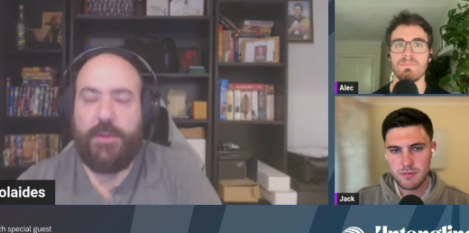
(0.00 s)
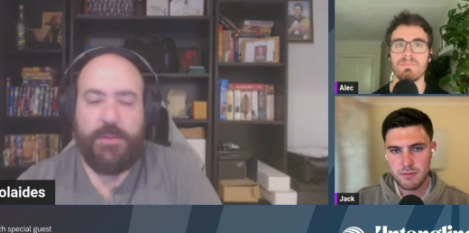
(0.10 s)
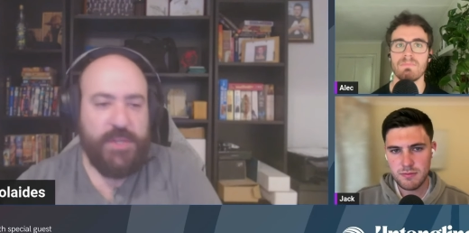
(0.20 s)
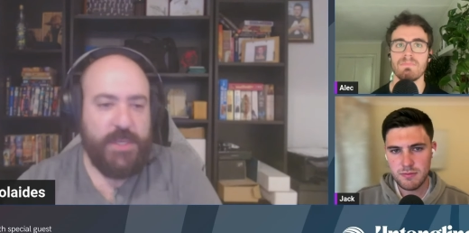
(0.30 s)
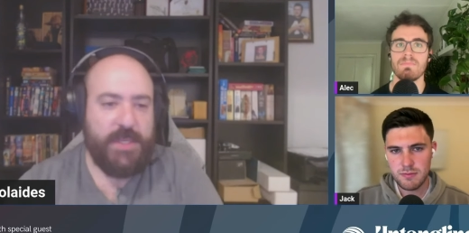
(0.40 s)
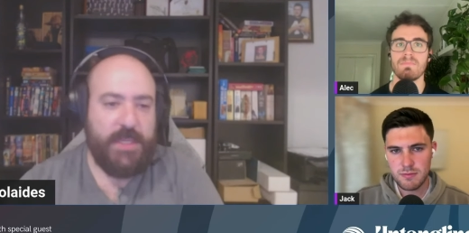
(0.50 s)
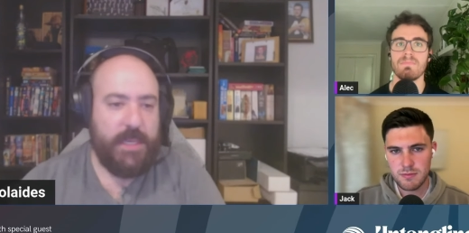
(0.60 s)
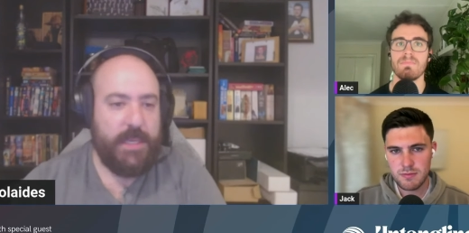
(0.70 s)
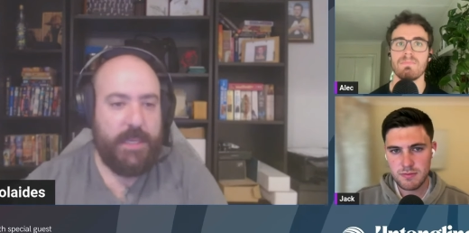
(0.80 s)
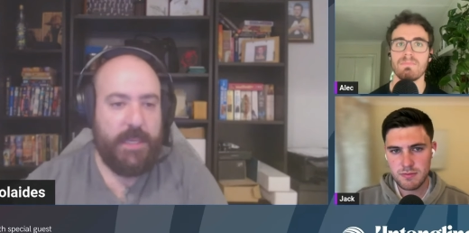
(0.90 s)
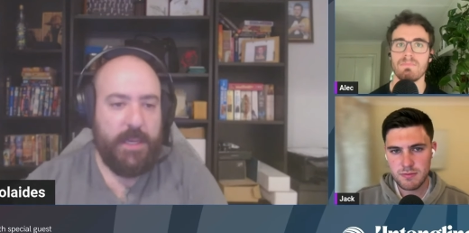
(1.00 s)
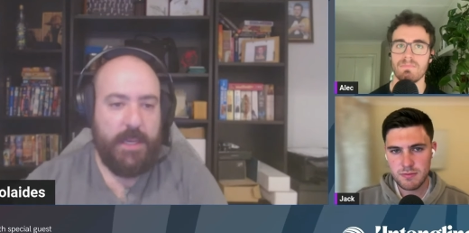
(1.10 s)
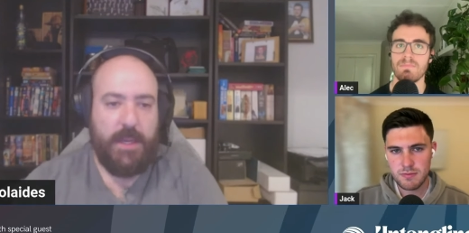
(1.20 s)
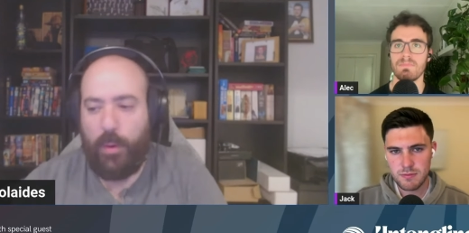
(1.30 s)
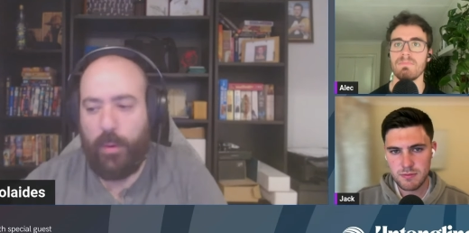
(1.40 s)
Speaker 1: UGC
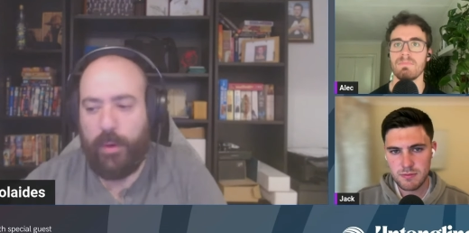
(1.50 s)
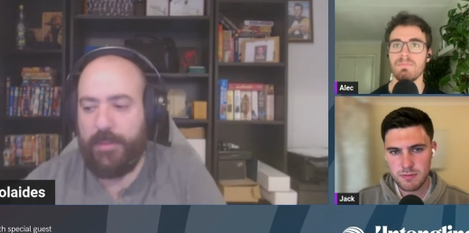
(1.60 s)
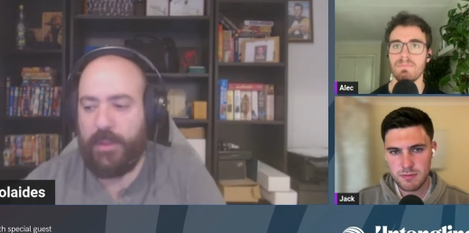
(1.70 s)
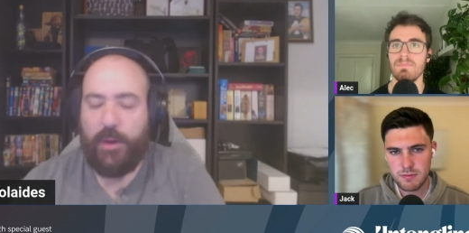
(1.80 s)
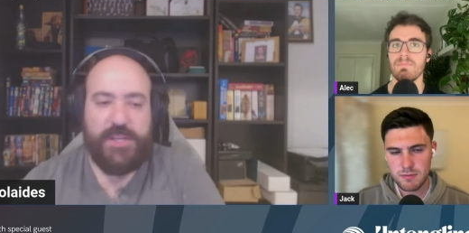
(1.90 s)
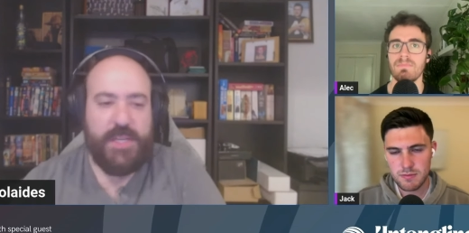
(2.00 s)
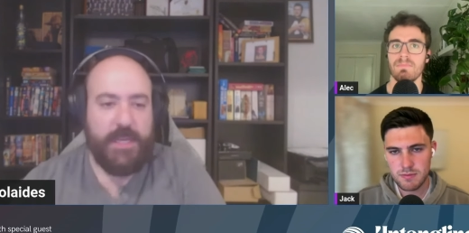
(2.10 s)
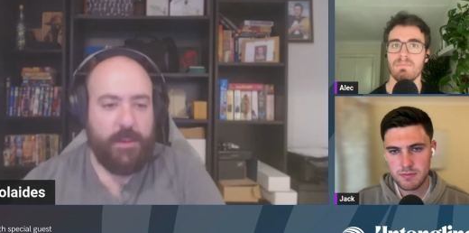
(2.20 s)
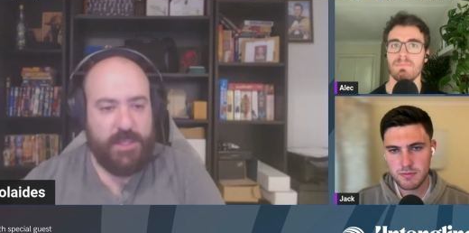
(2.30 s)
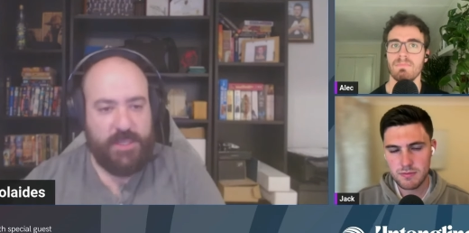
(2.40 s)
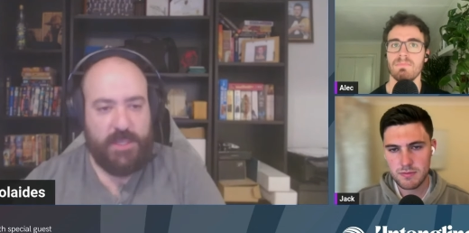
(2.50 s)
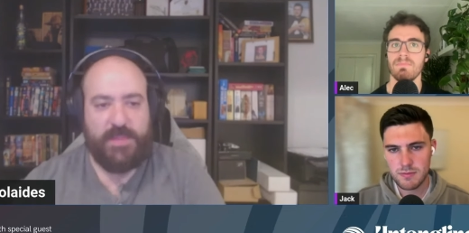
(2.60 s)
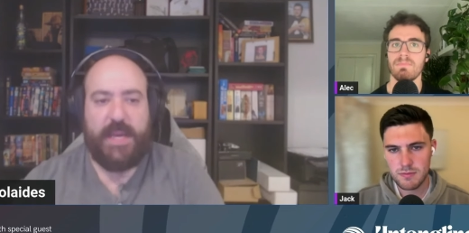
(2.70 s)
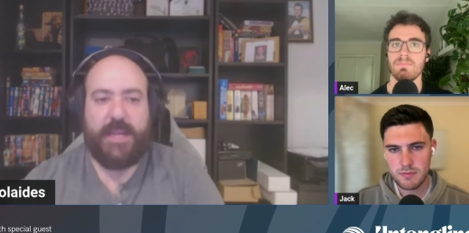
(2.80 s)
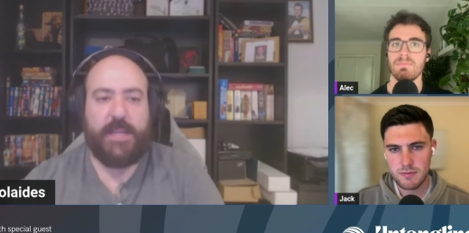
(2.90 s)
or large
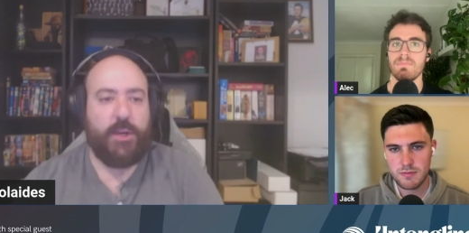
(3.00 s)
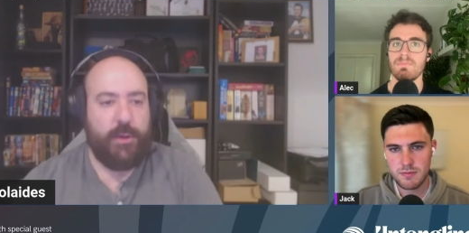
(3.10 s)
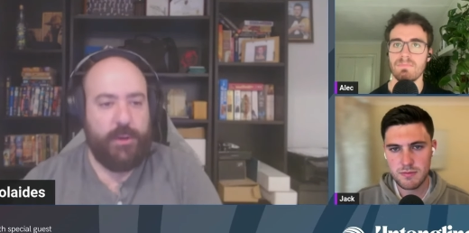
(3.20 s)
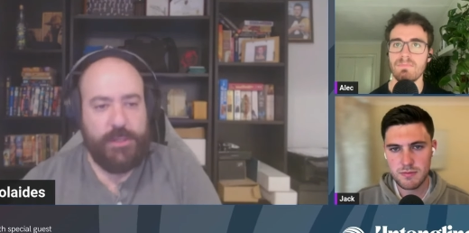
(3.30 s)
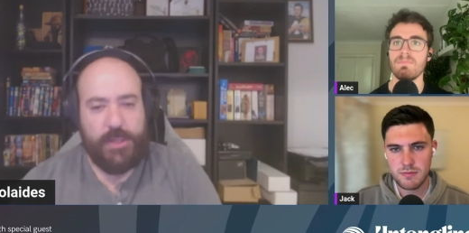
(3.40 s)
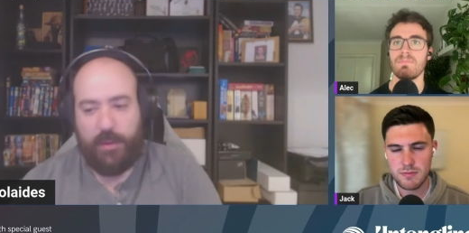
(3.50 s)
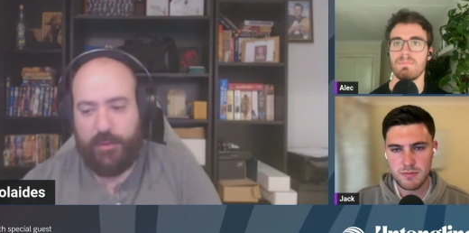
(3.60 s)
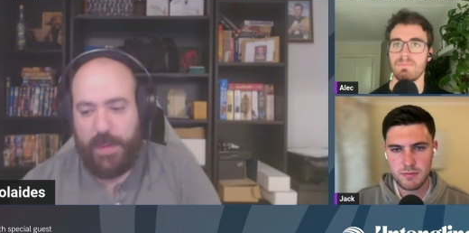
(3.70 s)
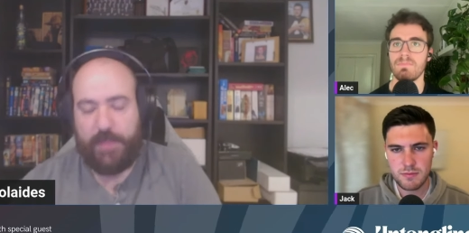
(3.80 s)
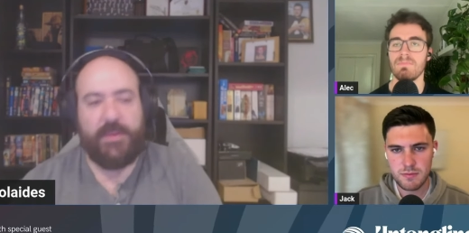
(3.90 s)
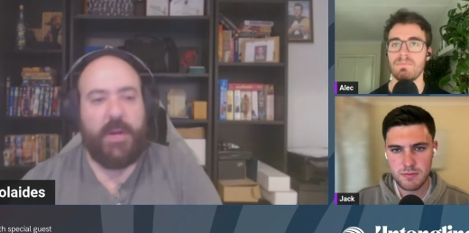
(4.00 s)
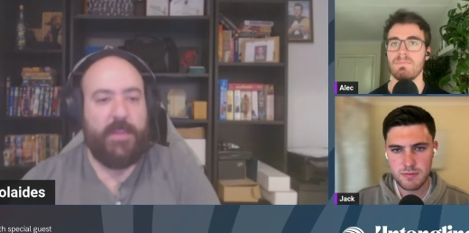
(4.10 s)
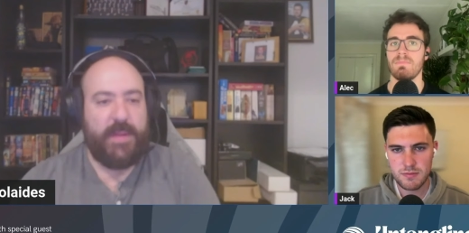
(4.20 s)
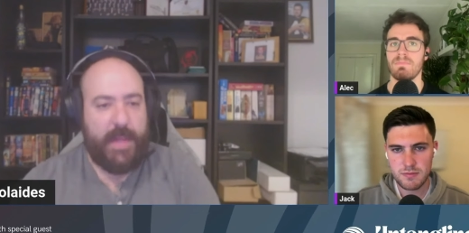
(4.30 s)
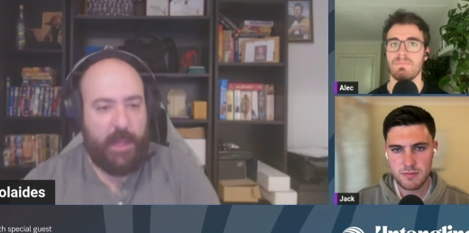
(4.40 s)
ecosystems that encourage other people to
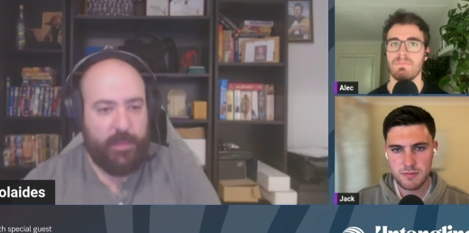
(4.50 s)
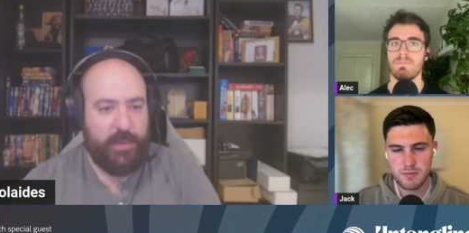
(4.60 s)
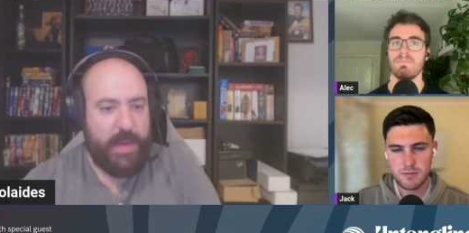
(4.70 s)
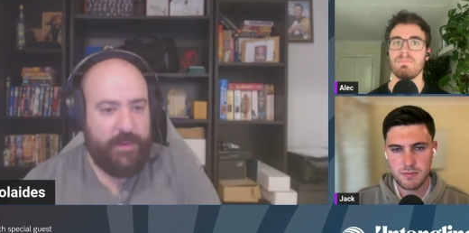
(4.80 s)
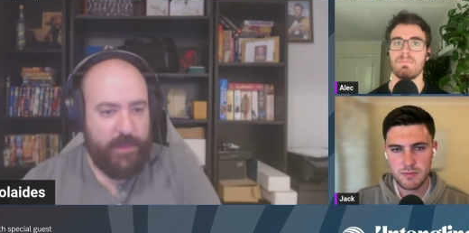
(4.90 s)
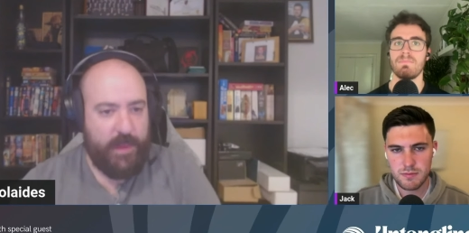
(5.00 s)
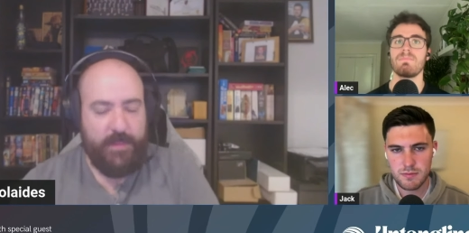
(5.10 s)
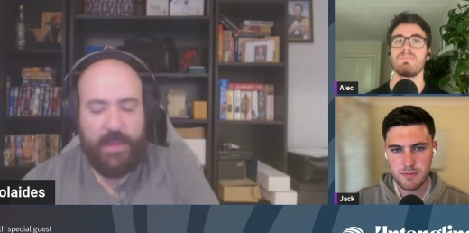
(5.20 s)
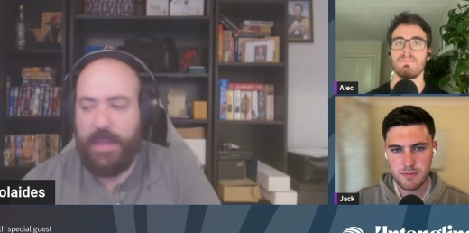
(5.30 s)
come in and help create for them.